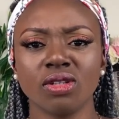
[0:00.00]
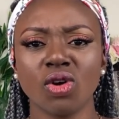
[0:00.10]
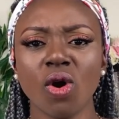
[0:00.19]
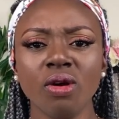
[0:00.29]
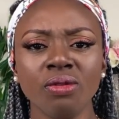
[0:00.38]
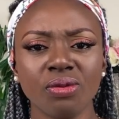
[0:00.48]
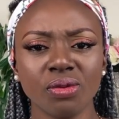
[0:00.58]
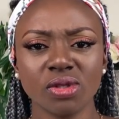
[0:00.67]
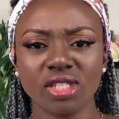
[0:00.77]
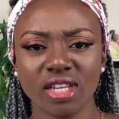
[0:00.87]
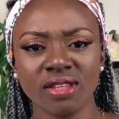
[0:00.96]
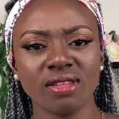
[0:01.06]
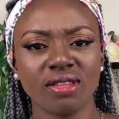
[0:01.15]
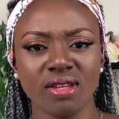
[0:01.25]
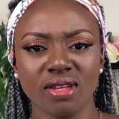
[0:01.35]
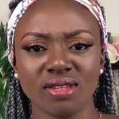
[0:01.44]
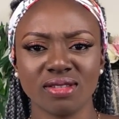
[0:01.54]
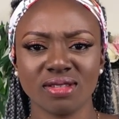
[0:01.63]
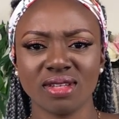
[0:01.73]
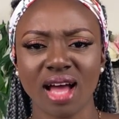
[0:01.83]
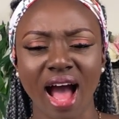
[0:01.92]
going through certain
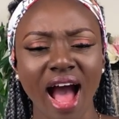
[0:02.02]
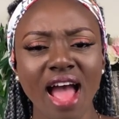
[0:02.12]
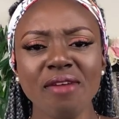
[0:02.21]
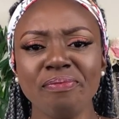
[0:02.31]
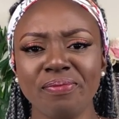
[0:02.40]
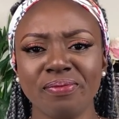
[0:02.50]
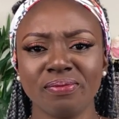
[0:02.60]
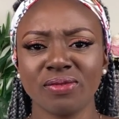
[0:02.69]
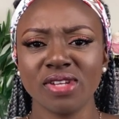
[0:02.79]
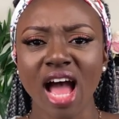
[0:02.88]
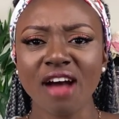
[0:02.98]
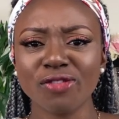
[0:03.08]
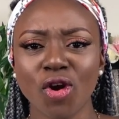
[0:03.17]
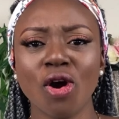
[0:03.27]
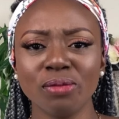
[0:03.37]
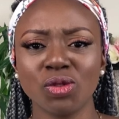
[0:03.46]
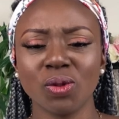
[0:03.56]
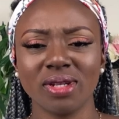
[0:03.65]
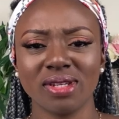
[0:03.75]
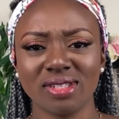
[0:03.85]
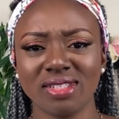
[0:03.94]
things, I have come to
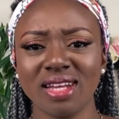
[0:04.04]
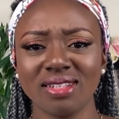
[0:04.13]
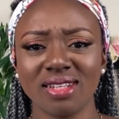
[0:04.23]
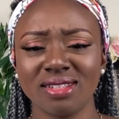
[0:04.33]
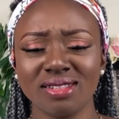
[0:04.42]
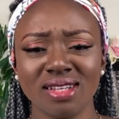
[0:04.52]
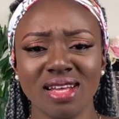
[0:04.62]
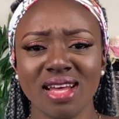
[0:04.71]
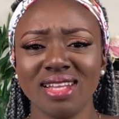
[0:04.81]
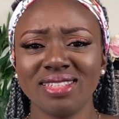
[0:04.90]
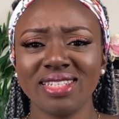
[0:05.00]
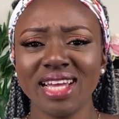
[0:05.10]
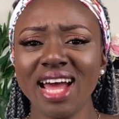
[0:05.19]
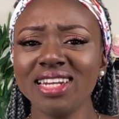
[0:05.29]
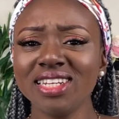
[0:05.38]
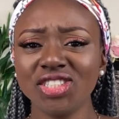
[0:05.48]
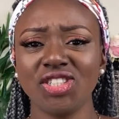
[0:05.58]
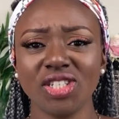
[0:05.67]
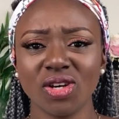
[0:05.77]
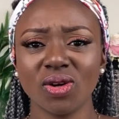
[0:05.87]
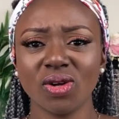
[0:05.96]
understand that the
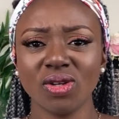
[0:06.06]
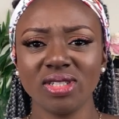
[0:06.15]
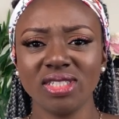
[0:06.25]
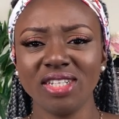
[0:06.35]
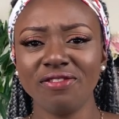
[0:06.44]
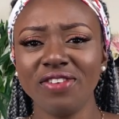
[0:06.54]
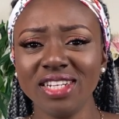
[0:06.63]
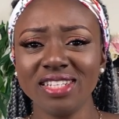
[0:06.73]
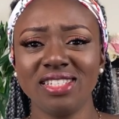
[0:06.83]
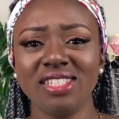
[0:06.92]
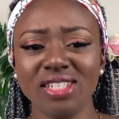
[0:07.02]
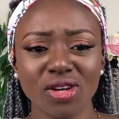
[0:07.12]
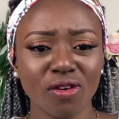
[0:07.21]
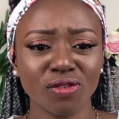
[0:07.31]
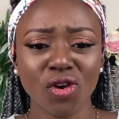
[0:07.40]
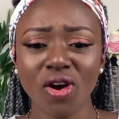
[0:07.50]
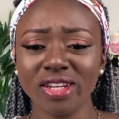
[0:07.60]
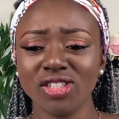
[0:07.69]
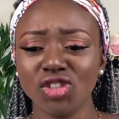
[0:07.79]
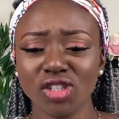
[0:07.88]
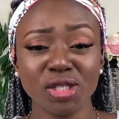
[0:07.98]
energy or the divinity of God
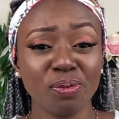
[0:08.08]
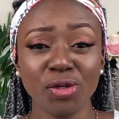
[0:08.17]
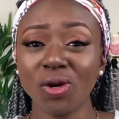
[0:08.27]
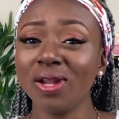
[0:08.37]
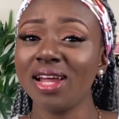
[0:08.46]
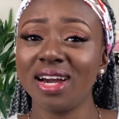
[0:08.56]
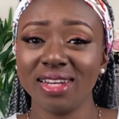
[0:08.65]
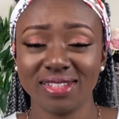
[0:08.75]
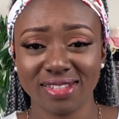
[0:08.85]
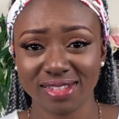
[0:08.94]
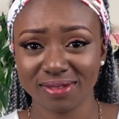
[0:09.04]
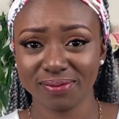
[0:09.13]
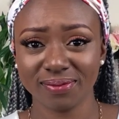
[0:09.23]
is just pure light.